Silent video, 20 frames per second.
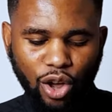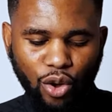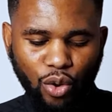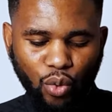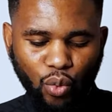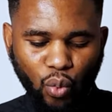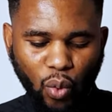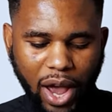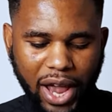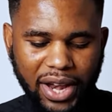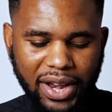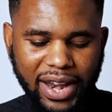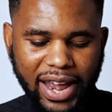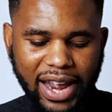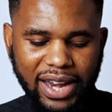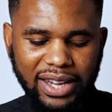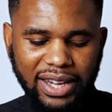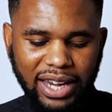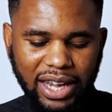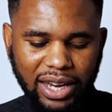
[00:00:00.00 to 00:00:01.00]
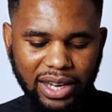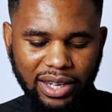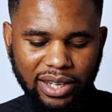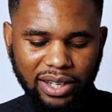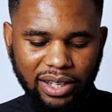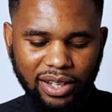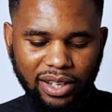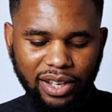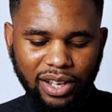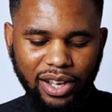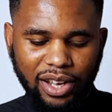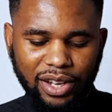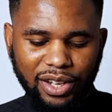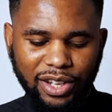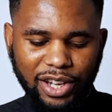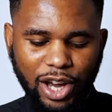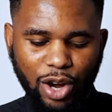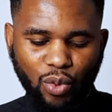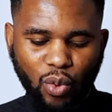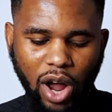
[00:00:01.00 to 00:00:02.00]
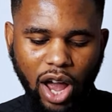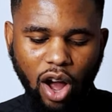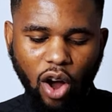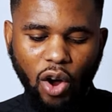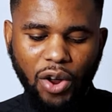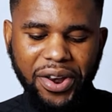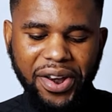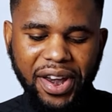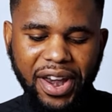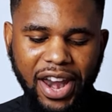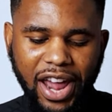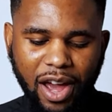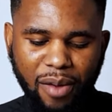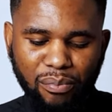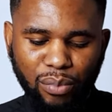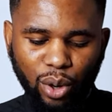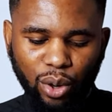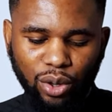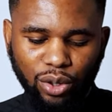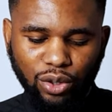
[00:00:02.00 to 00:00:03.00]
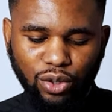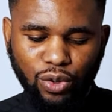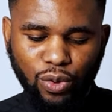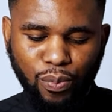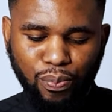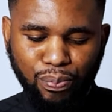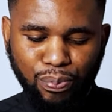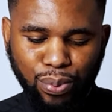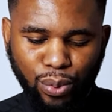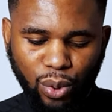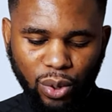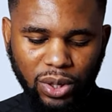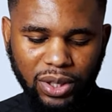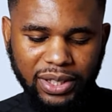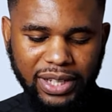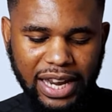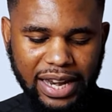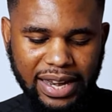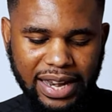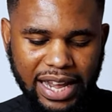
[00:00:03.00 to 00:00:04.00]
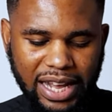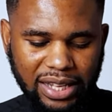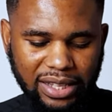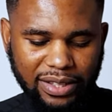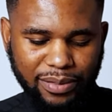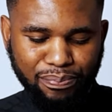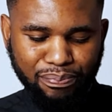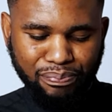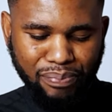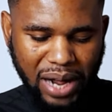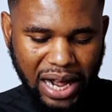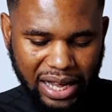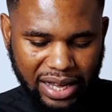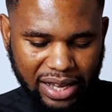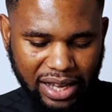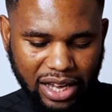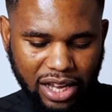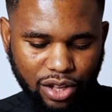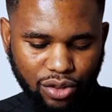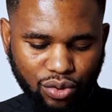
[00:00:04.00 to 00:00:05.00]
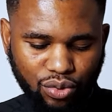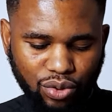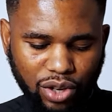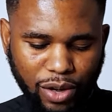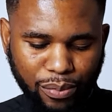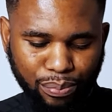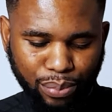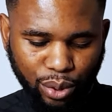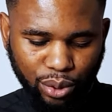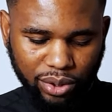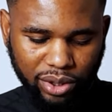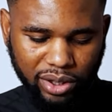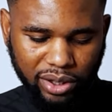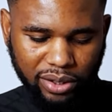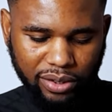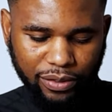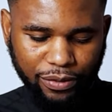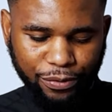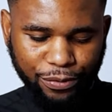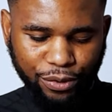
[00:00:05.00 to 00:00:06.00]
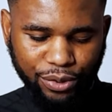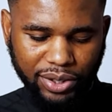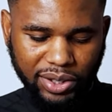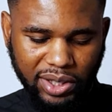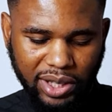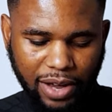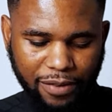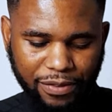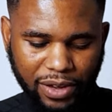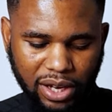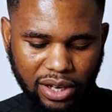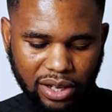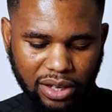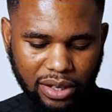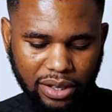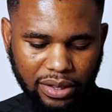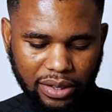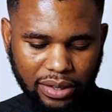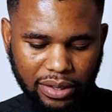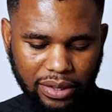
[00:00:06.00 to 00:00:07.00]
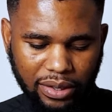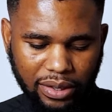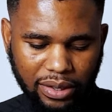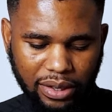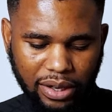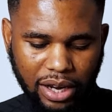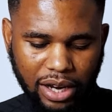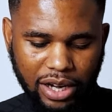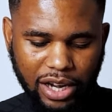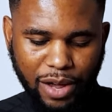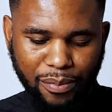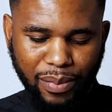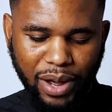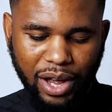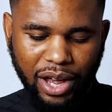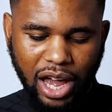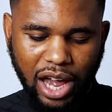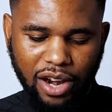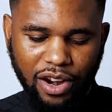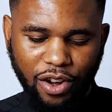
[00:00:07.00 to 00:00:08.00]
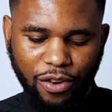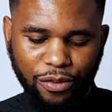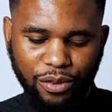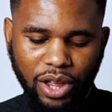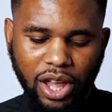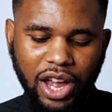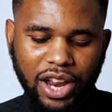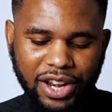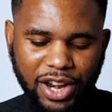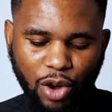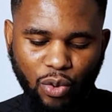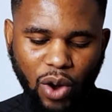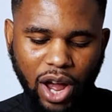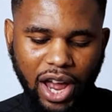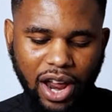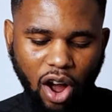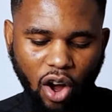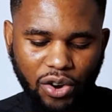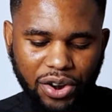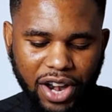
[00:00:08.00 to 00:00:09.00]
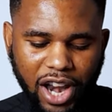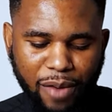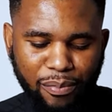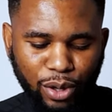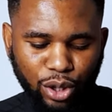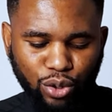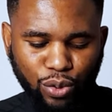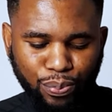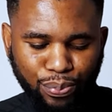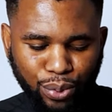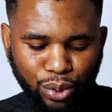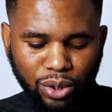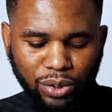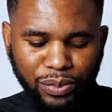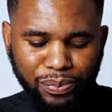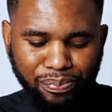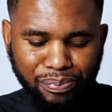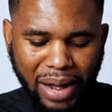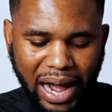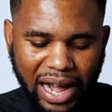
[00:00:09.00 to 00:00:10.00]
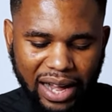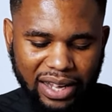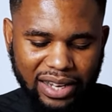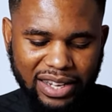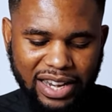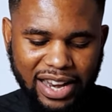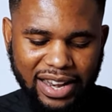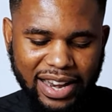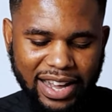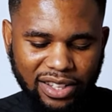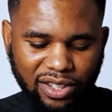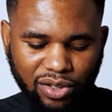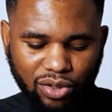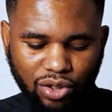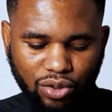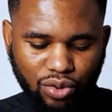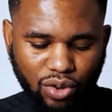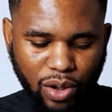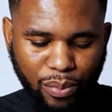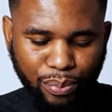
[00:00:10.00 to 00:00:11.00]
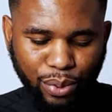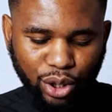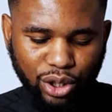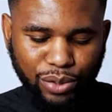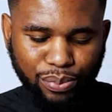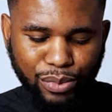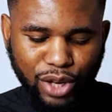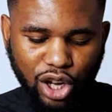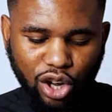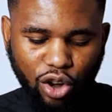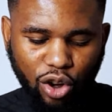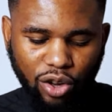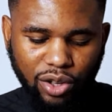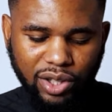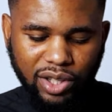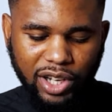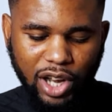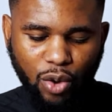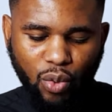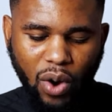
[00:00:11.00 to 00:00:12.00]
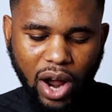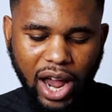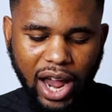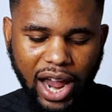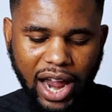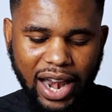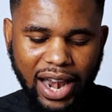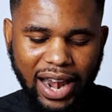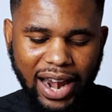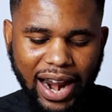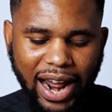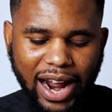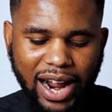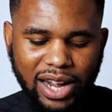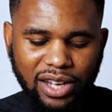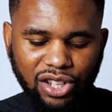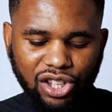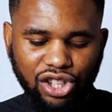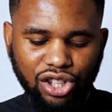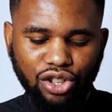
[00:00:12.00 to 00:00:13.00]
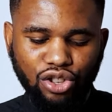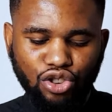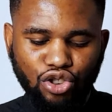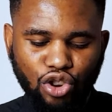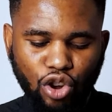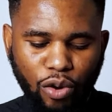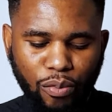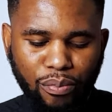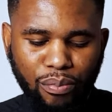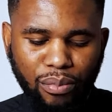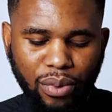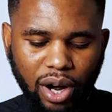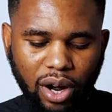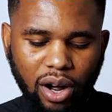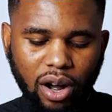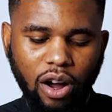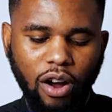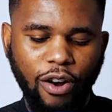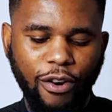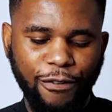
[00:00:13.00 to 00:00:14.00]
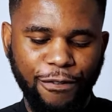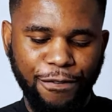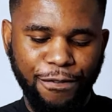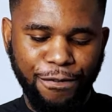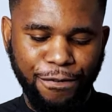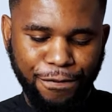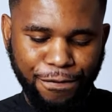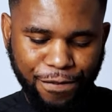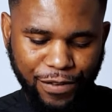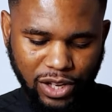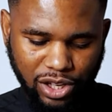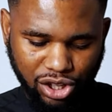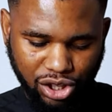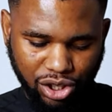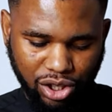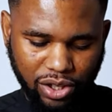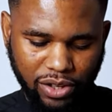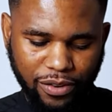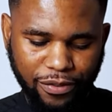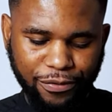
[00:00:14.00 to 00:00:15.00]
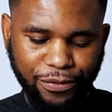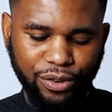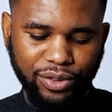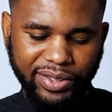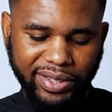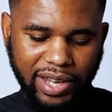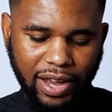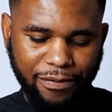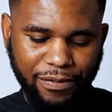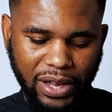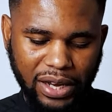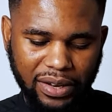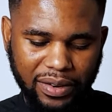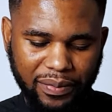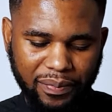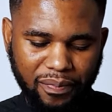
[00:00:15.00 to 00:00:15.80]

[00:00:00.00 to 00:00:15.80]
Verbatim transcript: When they did, they were unable to pull the net back into the boat. Verse 7. They, uh, eh, no, they were unable to pull back the net into the boat because there were a large number of fish. Verse 7.